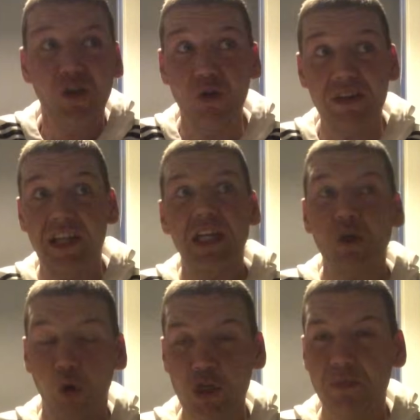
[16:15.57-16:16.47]
You're there to
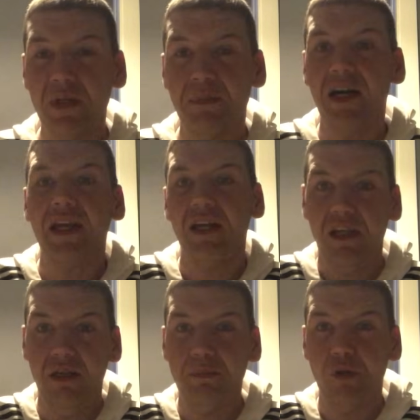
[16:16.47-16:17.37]
coach me back
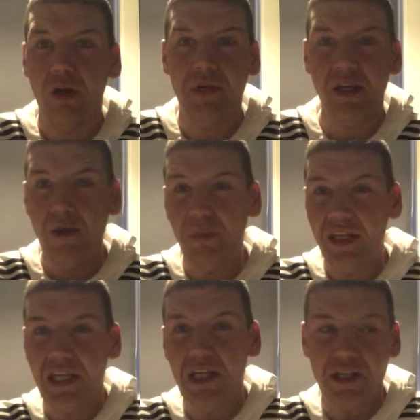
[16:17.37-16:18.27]
into employment, but
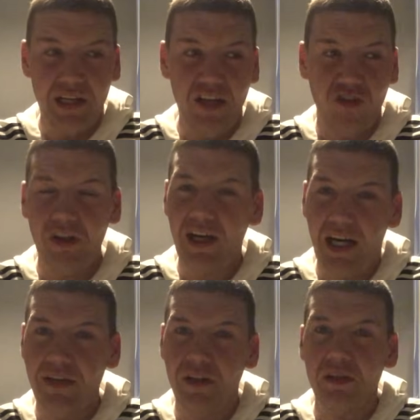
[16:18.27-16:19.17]
here you're actually
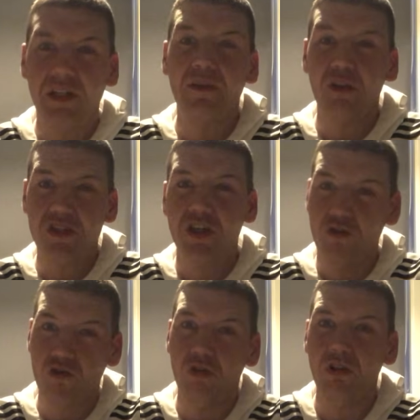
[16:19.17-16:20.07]
handling and thus
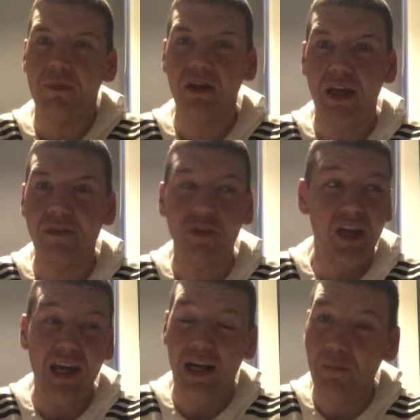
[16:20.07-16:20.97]
controlling my life,
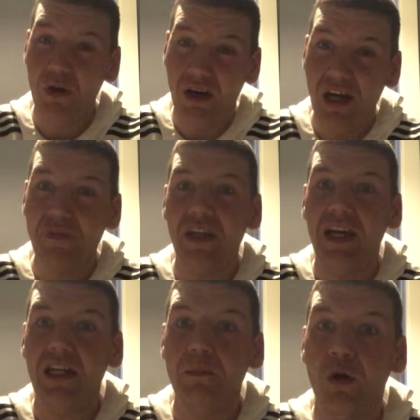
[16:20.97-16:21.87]
and I'm not having it
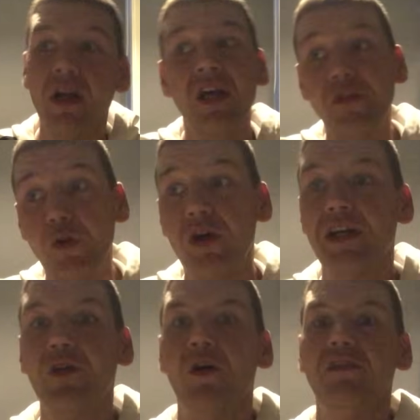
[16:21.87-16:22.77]
anymore. Do it in
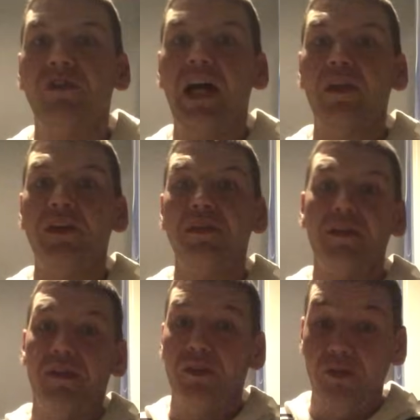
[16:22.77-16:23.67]
a non-violent,
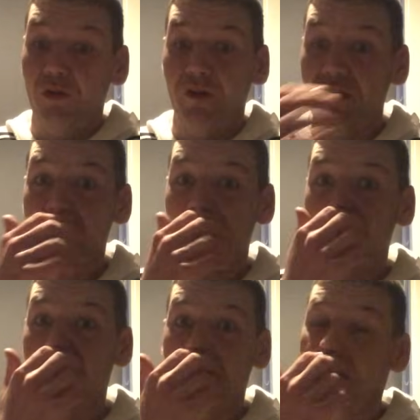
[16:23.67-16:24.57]

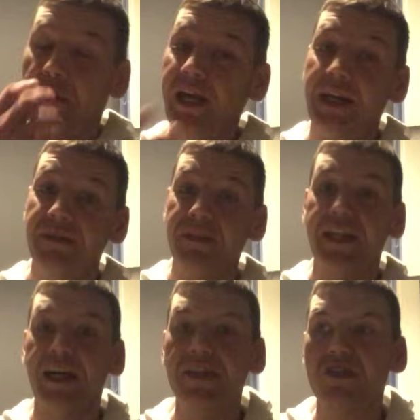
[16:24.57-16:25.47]
non-discriminatory way, and they
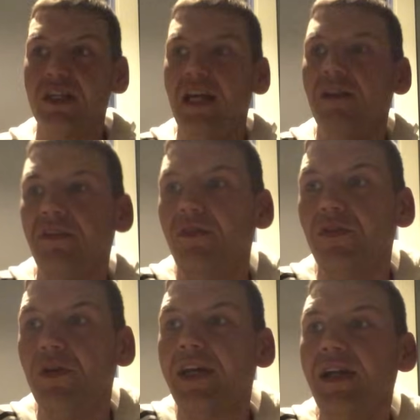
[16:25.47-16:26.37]
can't say anything
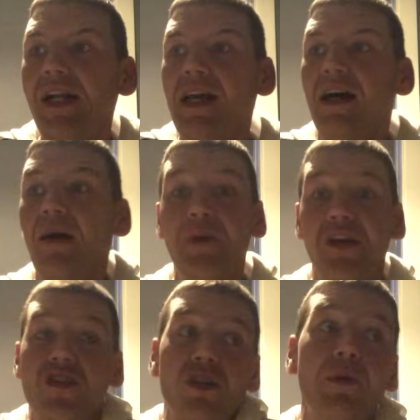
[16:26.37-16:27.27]
to you,
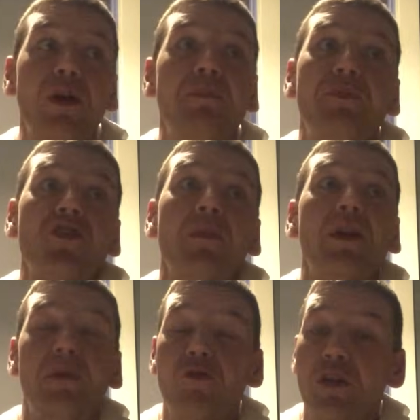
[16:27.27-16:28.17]
because some of them
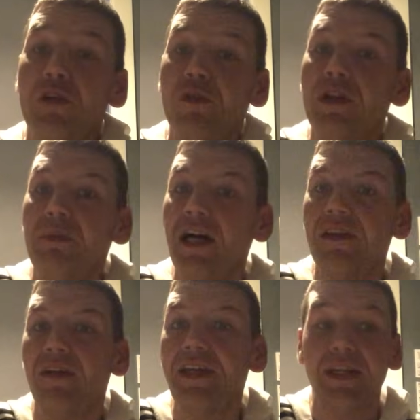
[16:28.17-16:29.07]
are really, really
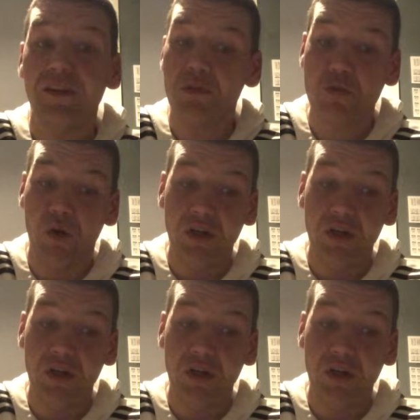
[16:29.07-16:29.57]
bad. Like, and there was